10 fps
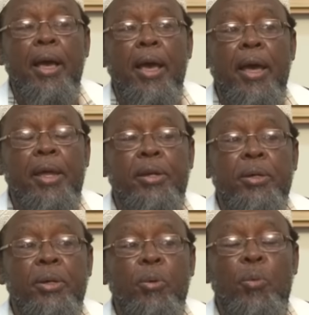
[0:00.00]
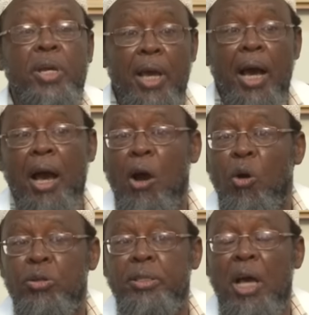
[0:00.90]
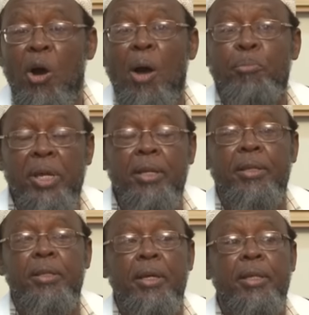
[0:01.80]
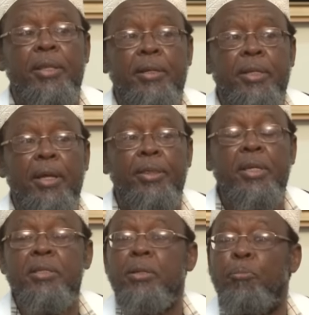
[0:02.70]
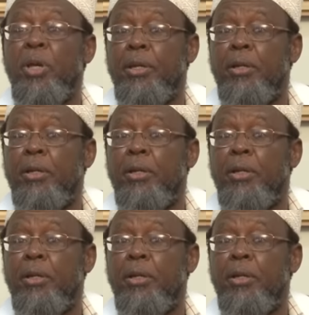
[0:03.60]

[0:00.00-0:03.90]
And we are all now appealing that this be